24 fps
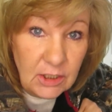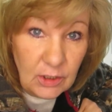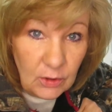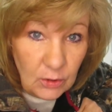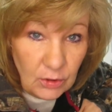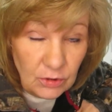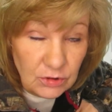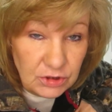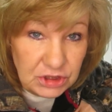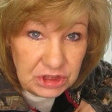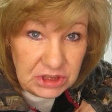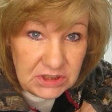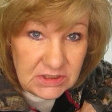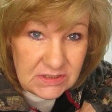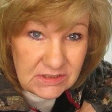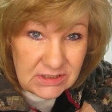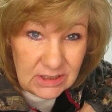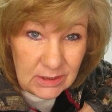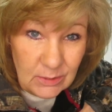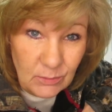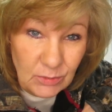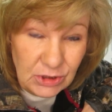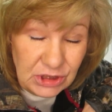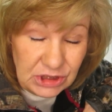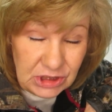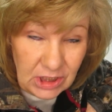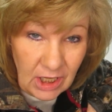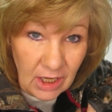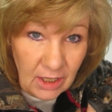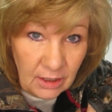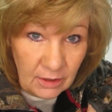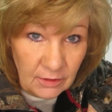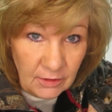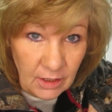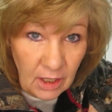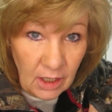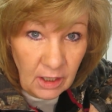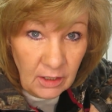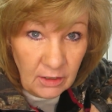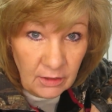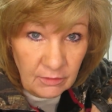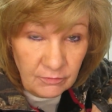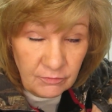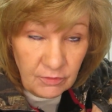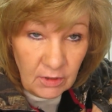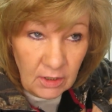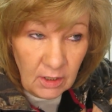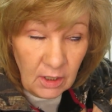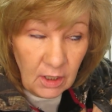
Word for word: a grilled cheese sandwich out of